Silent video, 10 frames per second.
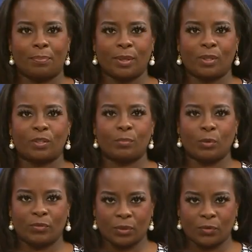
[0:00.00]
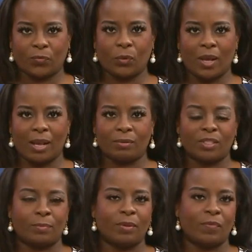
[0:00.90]
bills moved to the full House
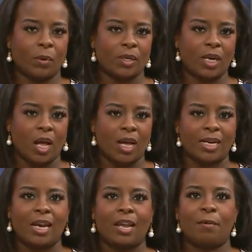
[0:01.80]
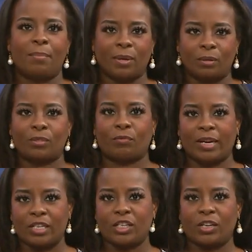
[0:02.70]
to be voted on. Bills
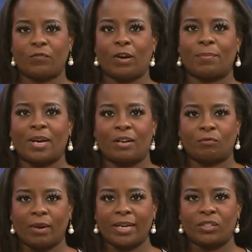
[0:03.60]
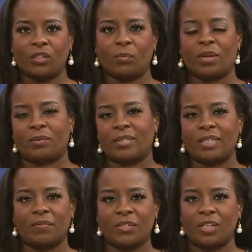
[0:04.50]
ranging from gun rights to whether a
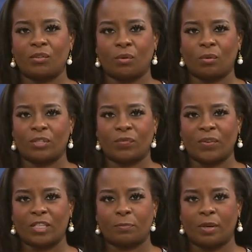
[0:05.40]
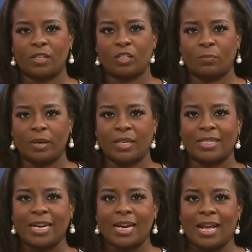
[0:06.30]
17 year old should face
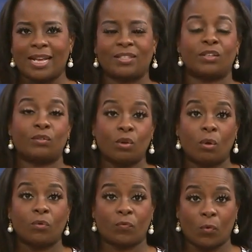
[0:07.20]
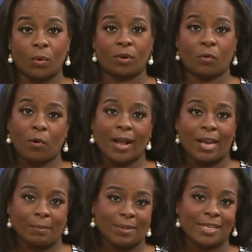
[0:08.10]
punishment as an adult for
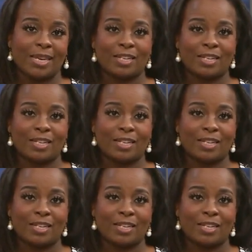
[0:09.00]
crimes.